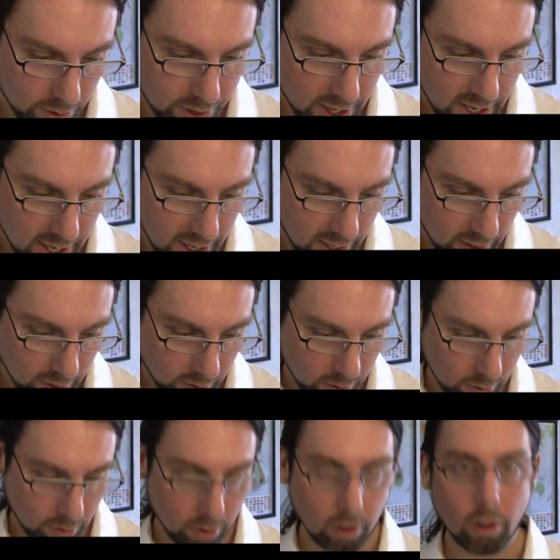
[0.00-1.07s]
the
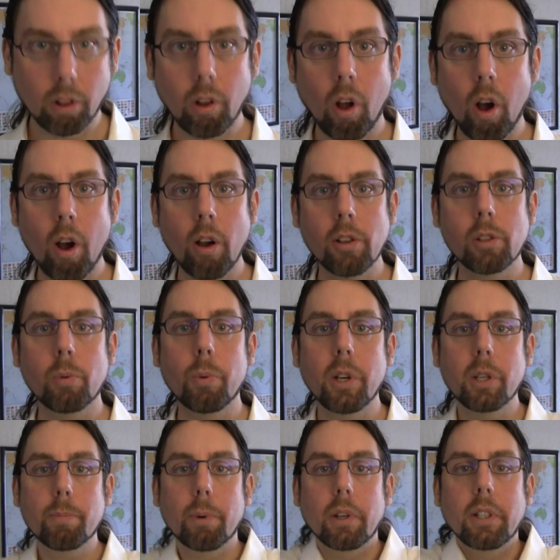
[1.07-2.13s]
laws
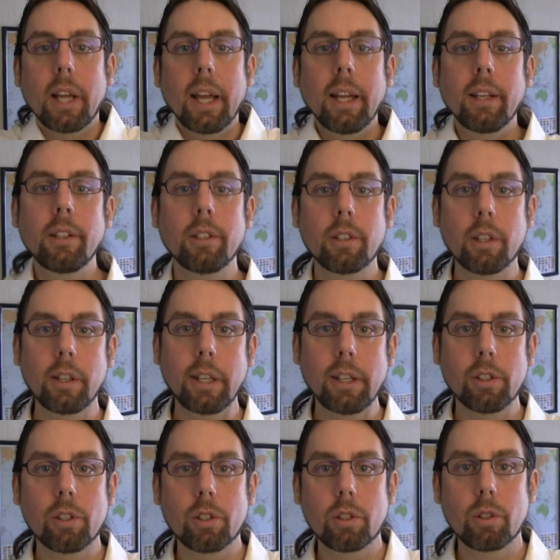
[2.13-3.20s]
which pertain to
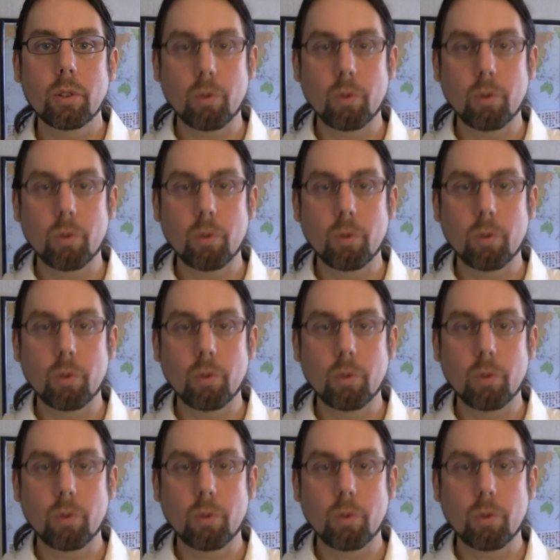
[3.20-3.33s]
these